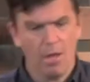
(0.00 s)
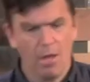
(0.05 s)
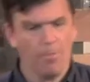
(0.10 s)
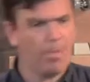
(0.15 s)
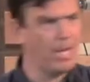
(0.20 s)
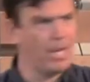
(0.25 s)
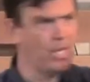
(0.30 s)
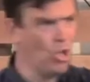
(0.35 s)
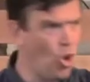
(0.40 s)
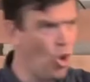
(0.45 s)

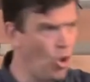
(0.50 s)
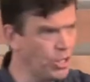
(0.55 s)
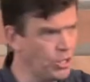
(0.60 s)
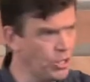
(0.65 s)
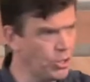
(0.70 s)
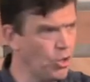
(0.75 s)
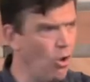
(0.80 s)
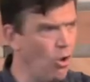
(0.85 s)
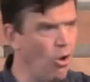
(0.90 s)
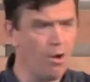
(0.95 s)
but he
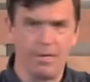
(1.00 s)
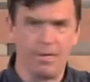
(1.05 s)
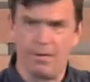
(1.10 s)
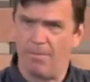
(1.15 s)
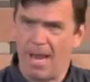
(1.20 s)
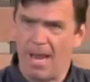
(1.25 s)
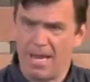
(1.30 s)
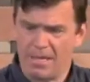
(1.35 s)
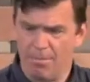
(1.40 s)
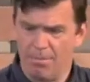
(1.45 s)
honored God and
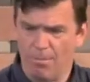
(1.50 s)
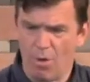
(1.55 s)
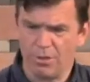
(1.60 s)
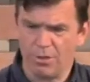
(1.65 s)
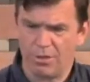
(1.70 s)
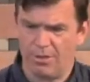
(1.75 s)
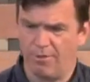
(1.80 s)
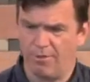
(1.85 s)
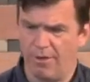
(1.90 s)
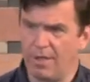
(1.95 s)
made the
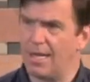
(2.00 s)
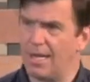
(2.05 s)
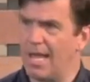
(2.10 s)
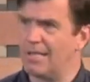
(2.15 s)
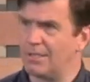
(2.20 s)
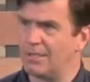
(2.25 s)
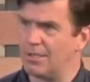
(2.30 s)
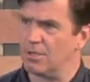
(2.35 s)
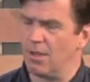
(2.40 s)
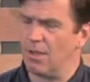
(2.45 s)
most of it.
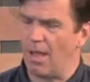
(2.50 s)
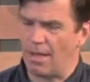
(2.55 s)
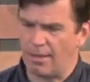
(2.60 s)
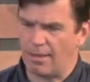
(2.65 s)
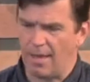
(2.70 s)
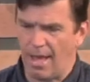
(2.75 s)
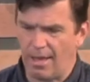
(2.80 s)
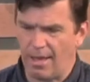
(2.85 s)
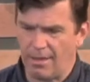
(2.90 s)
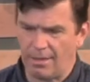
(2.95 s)
Esther's like
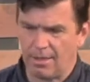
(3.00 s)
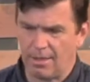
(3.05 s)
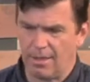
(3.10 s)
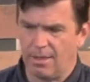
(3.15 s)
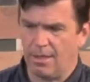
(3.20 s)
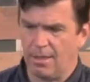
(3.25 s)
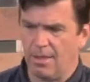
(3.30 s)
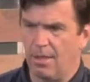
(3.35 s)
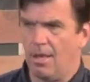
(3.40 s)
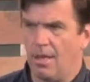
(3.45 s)
that.
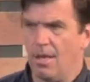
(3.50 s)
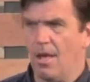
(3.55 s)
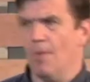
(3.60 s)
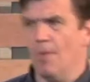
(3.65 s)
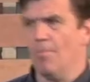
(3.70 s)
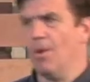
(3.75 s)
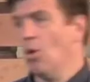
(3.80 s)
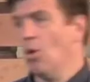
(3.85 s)
But